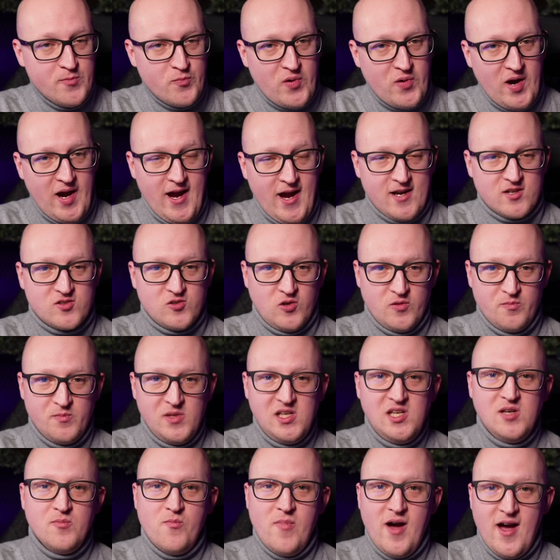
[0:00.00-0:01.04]
impact on
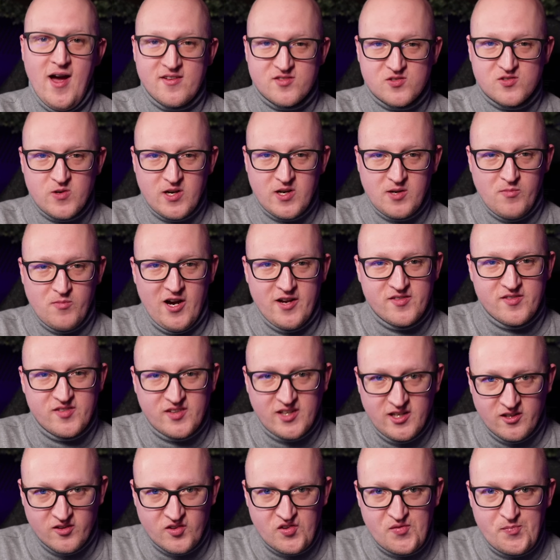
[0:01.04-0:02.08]
me mastering my
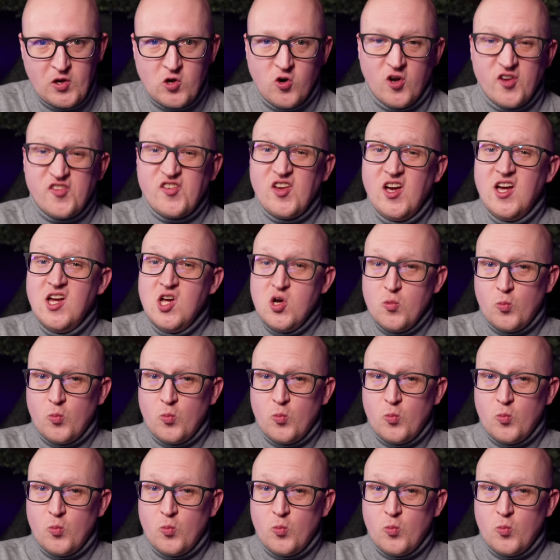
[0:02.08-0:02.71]
skills, because